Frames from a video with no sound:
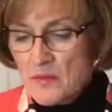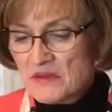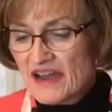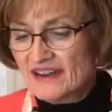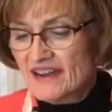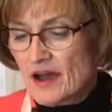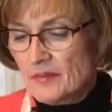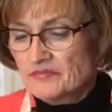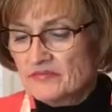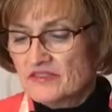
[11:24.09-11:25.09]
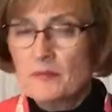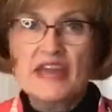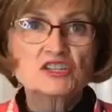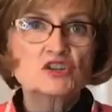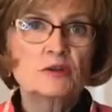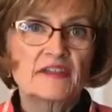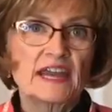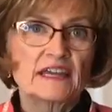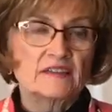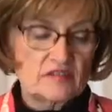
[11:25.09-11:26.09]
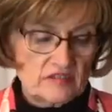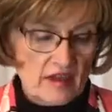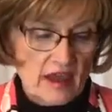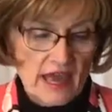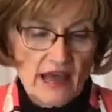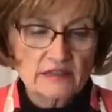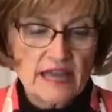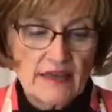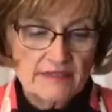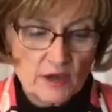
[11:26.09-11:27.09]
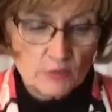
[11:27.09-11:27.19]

but to make sure that it's held on there